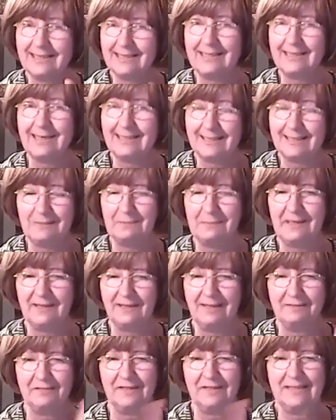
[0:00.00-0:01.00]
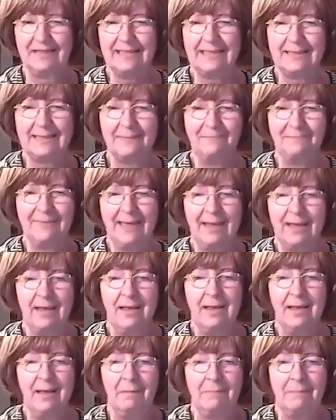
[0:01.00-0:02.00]
That's a big difference.
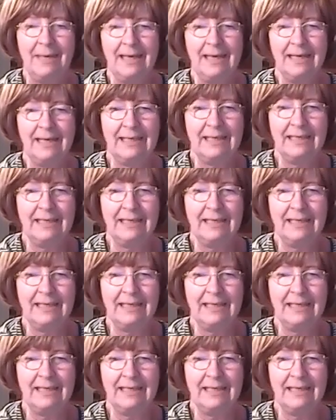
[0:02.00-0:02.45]
Making